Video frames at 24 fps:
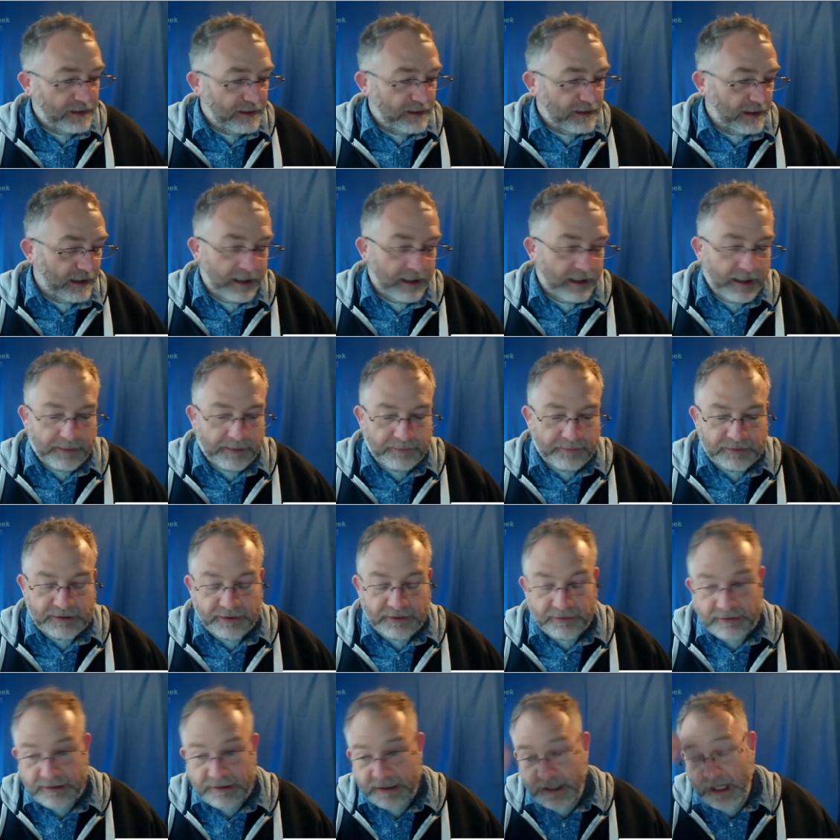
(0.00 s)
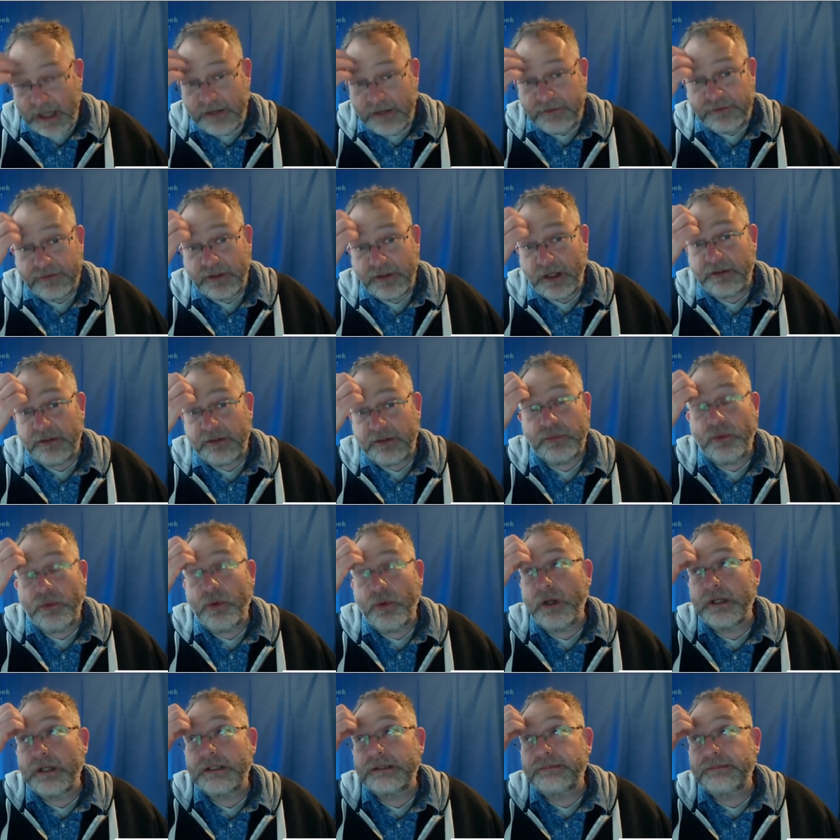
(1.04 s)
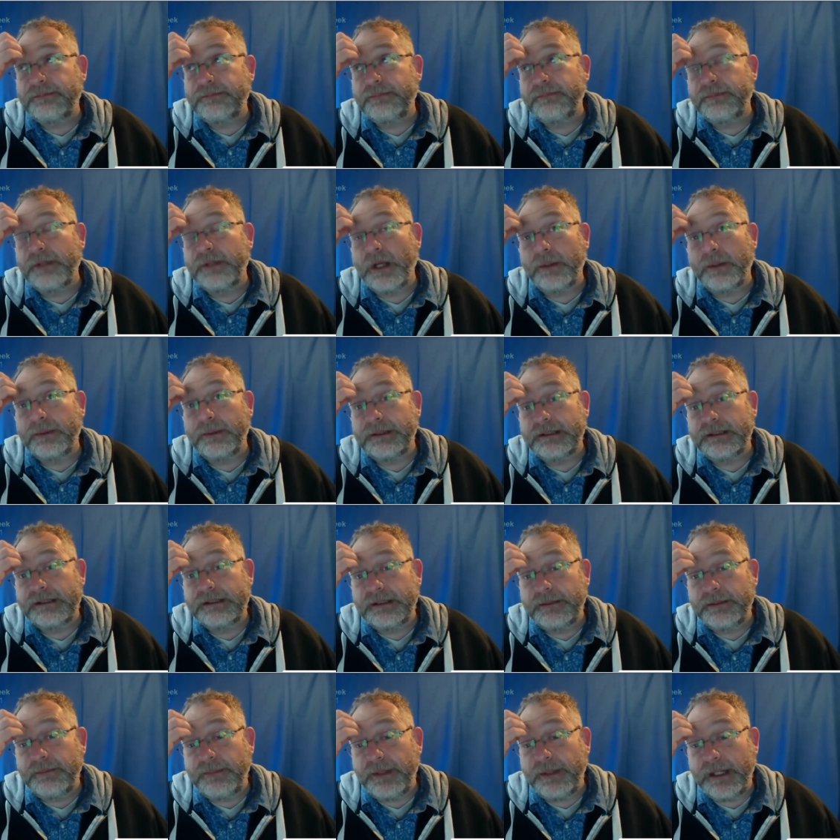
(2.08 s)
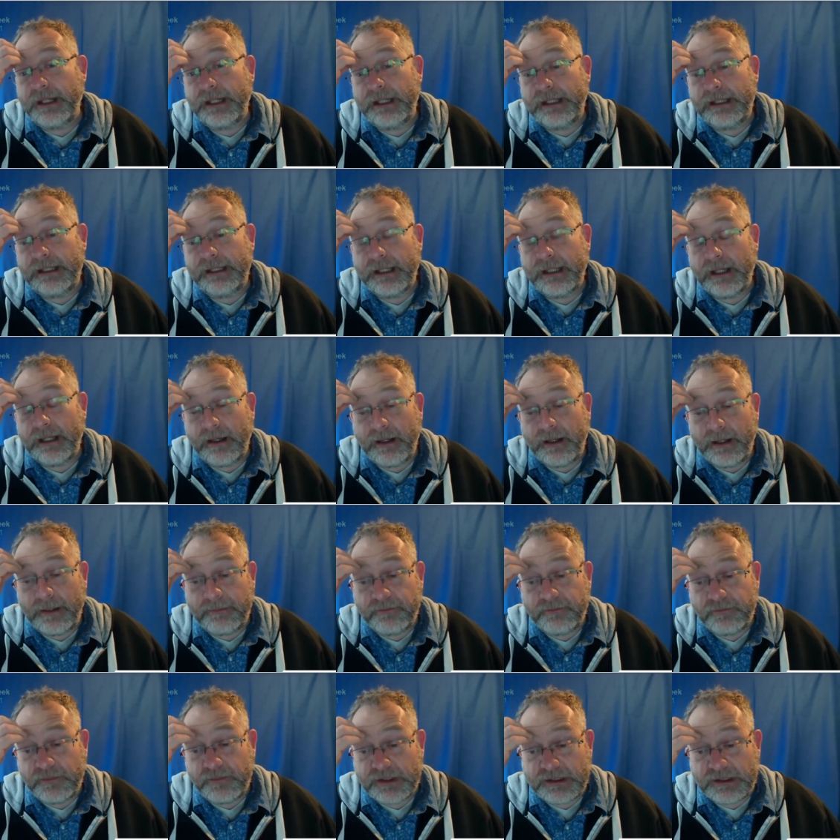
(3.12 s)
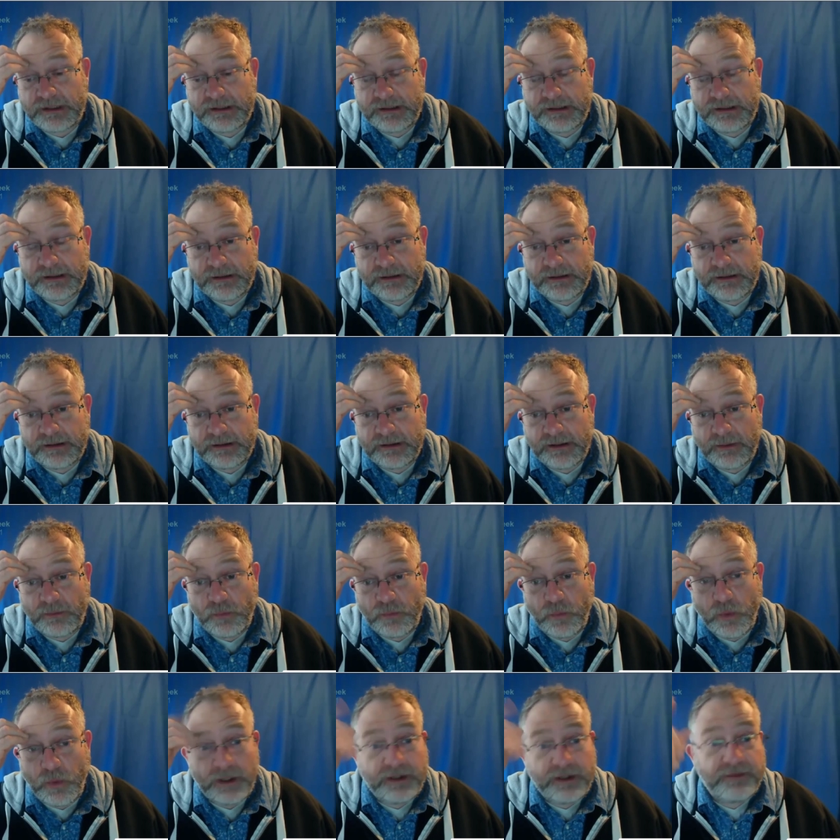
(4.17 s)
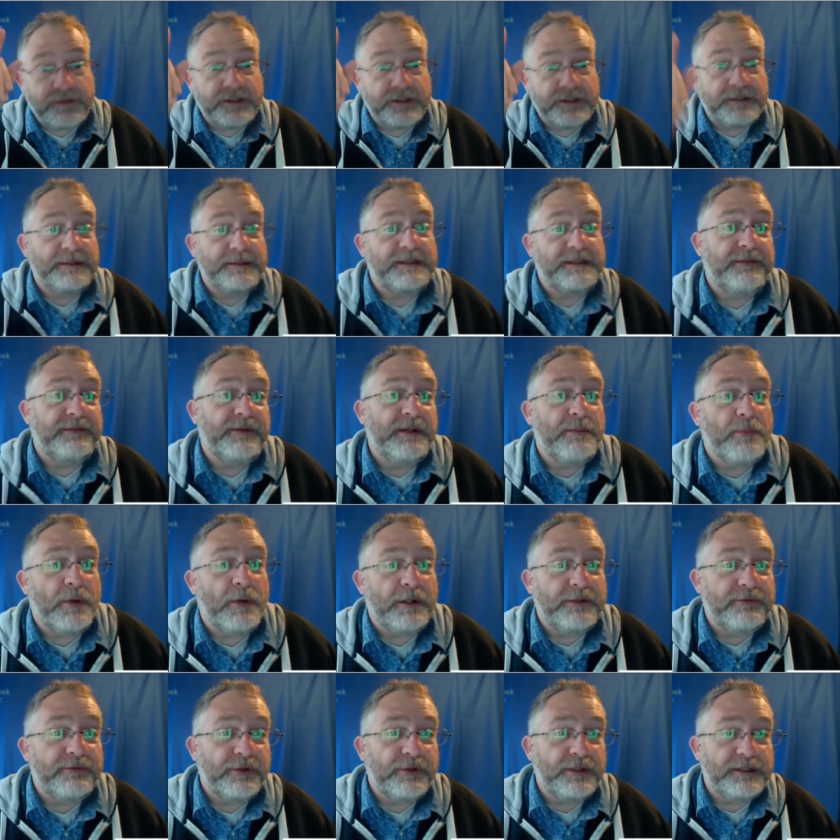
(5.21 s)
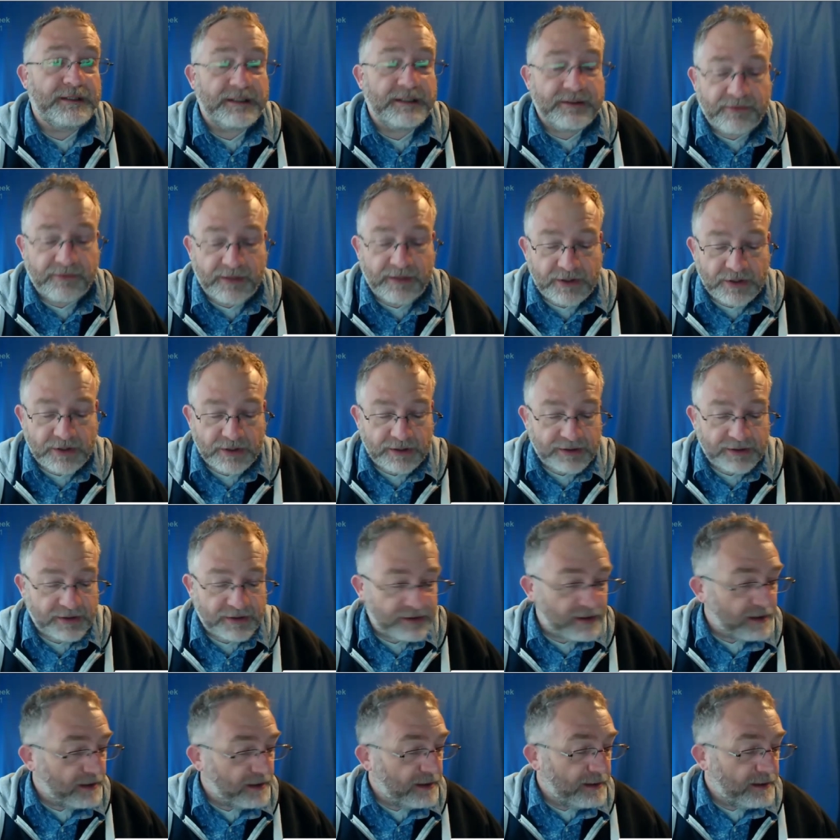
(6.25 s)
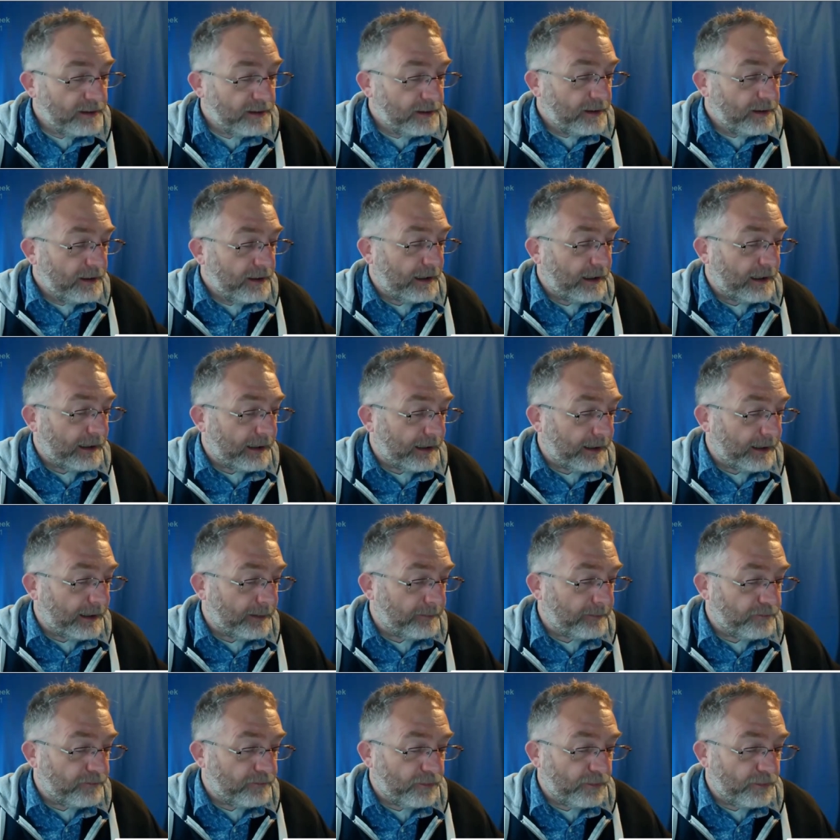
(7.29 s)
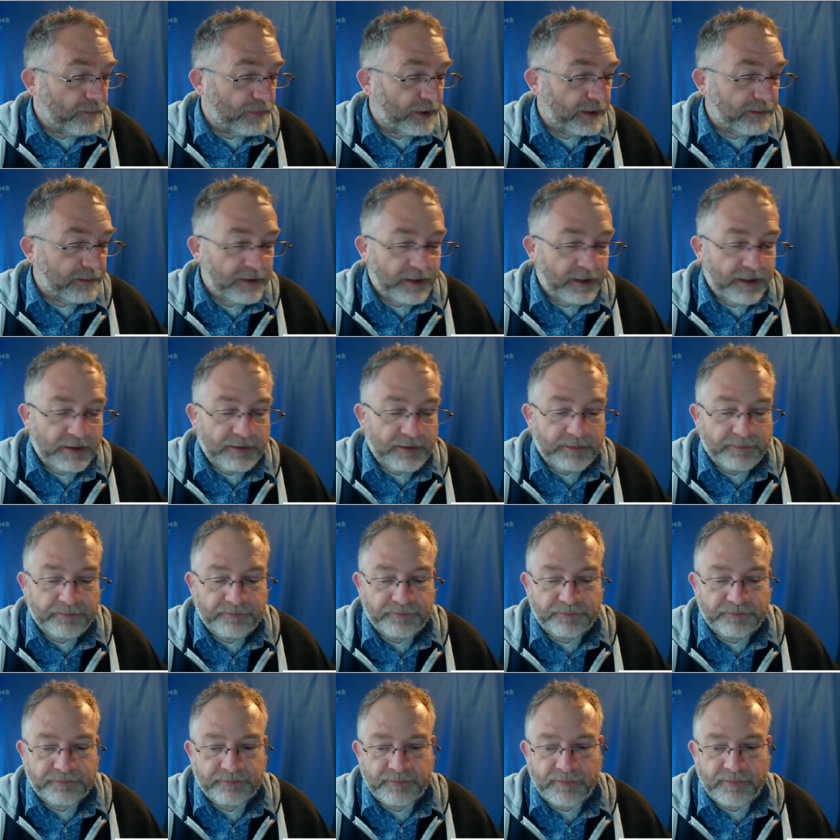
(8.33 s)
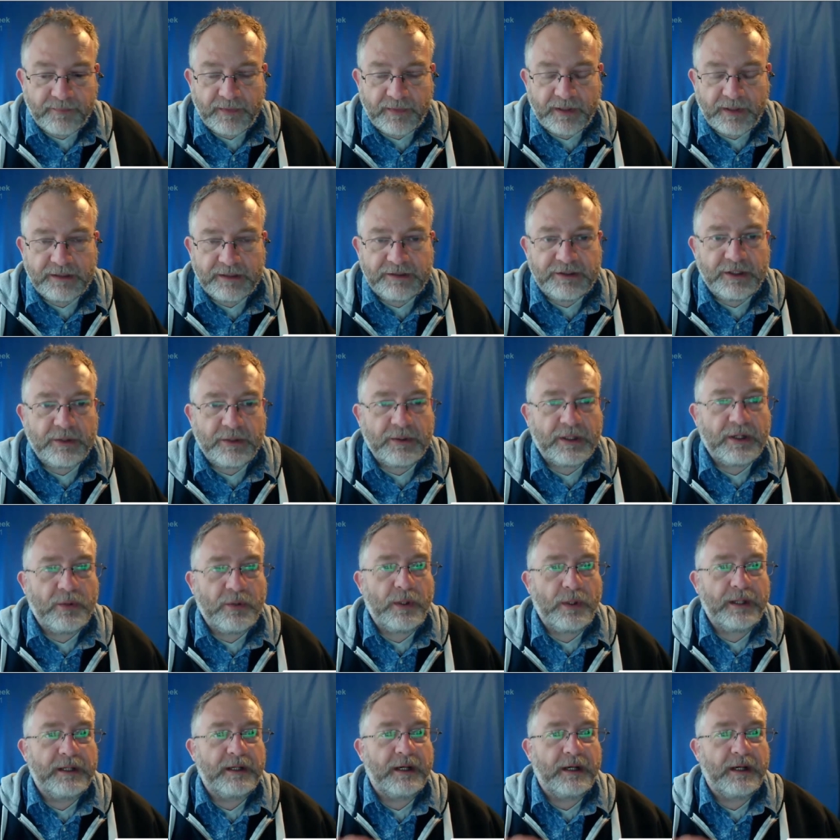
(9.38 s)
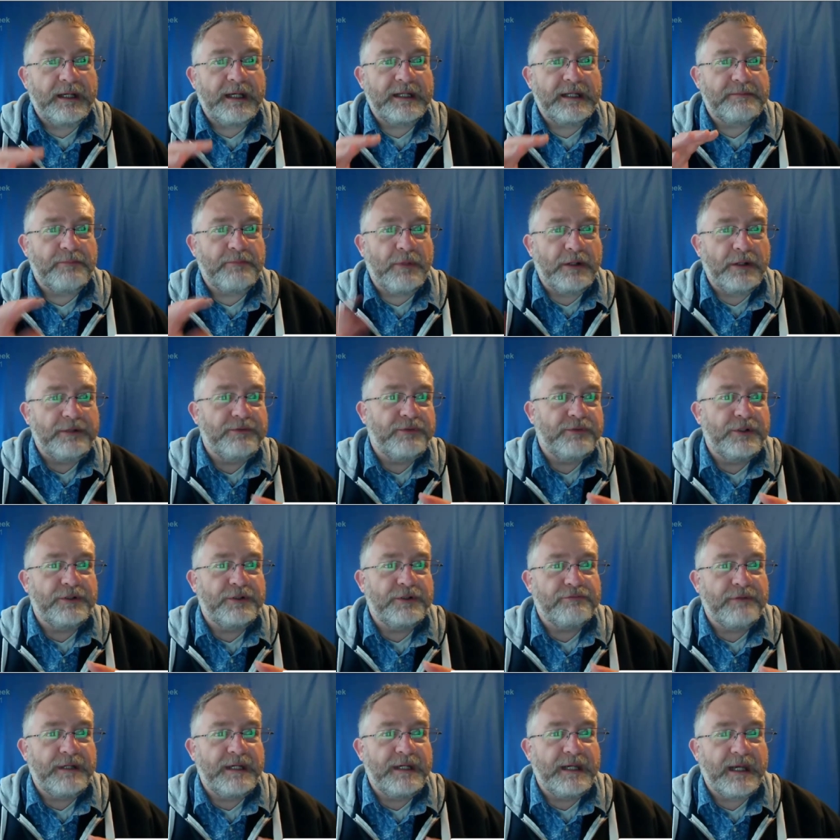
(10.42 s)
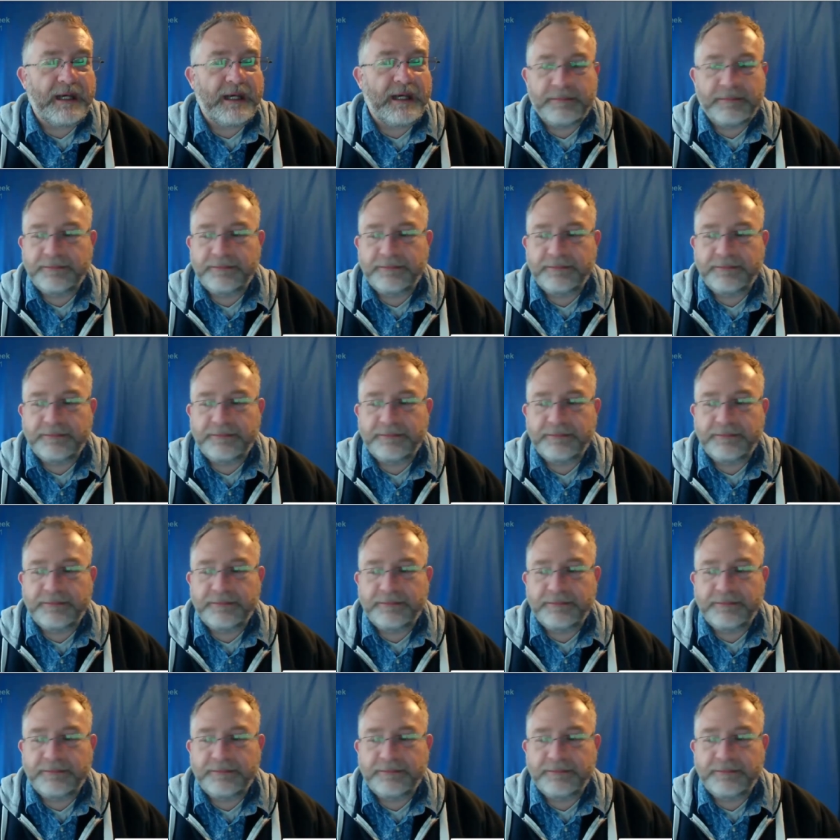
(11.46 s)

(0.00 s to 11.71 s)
So today was going to be one of the specific mindfulness interventions, but I'm going to do a quick, I guess, mindfulness recap.